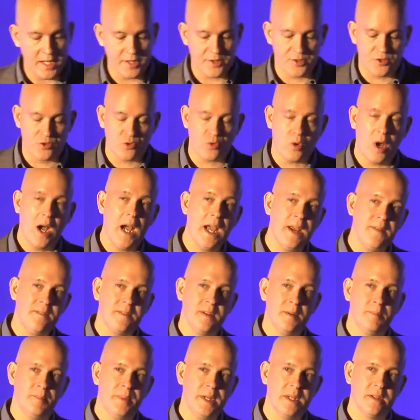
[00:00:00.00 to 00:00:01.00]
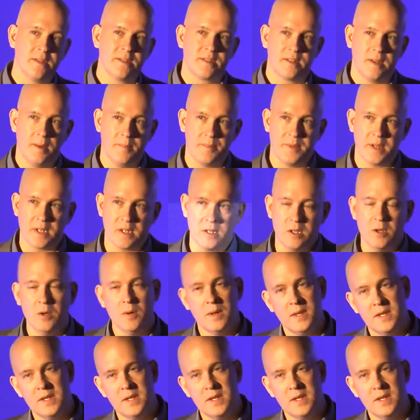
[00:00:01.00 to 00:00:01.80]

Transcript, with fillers: his drive to build something new,